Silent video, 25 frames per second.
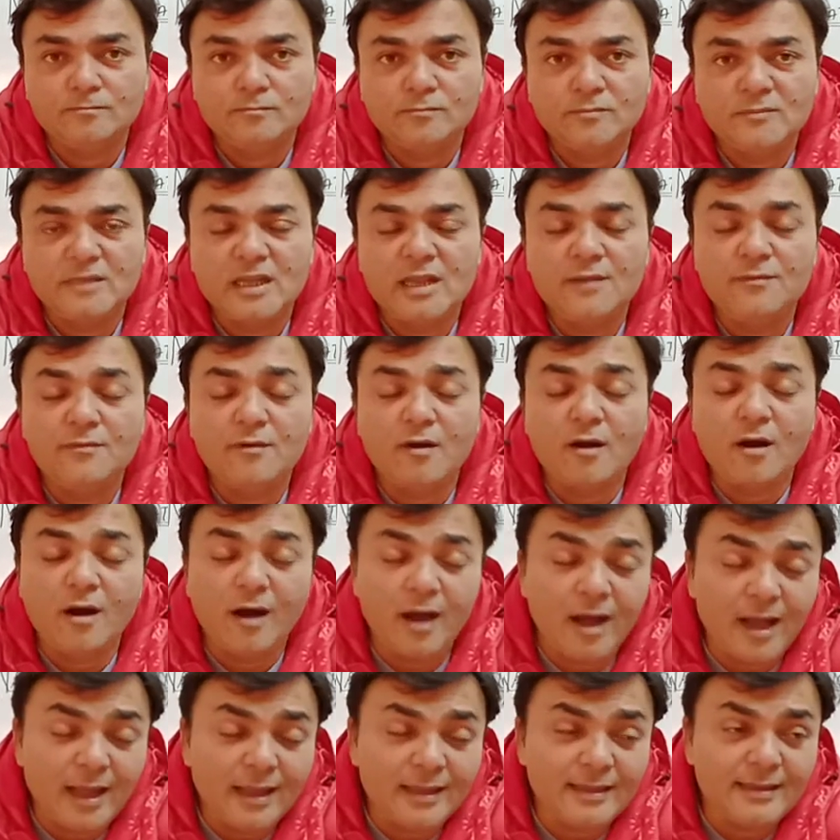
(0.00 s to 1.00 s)
If
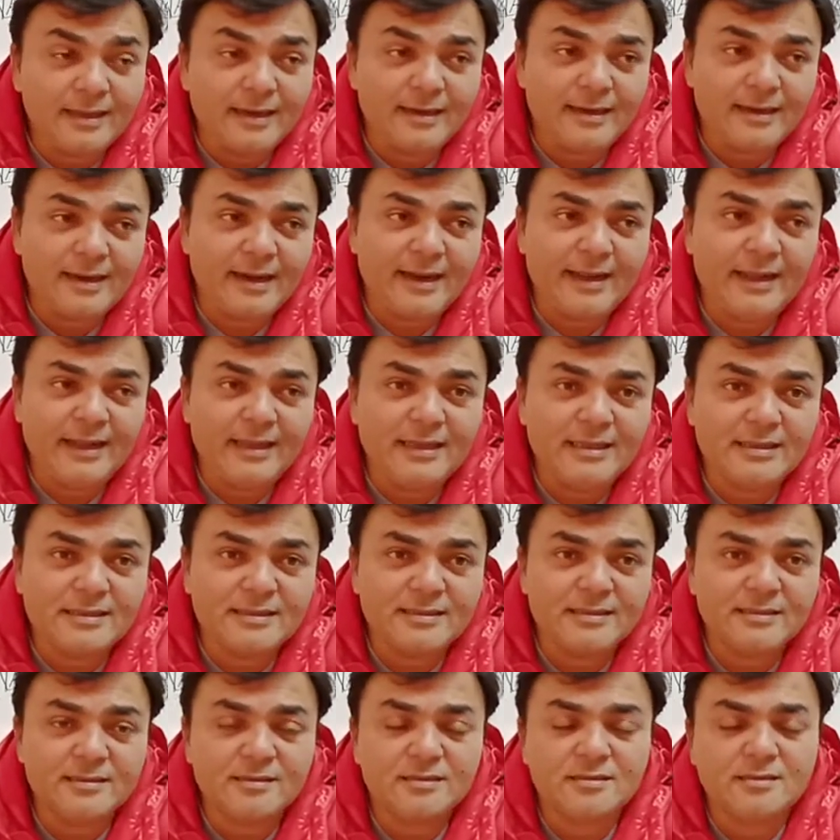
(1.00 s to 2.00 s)
all the
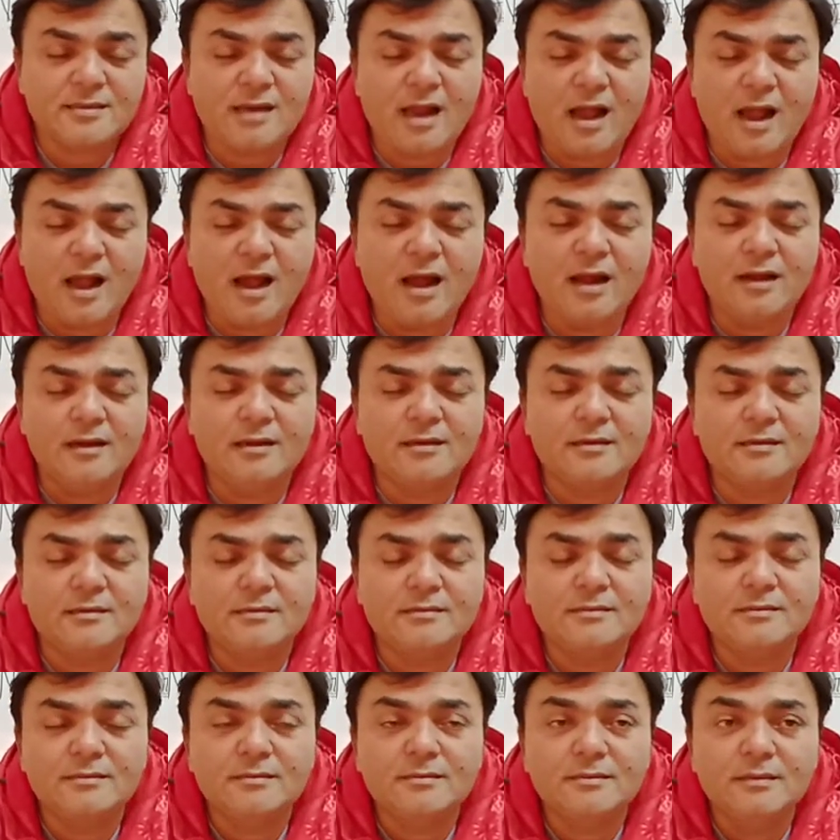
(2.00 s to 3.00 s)
trees
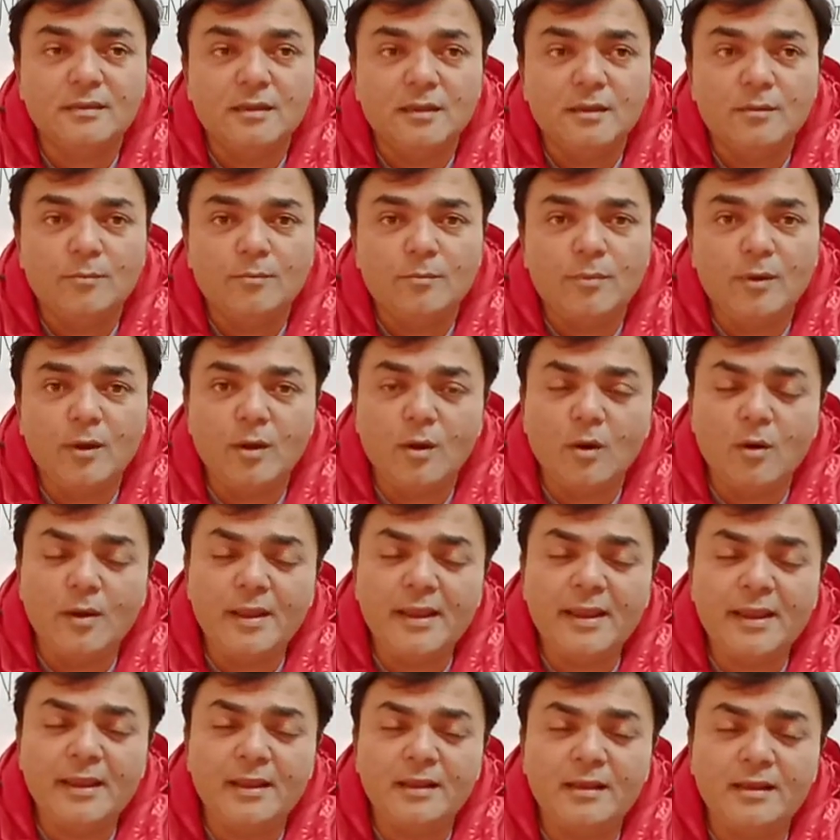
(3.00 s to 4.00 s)
start blowing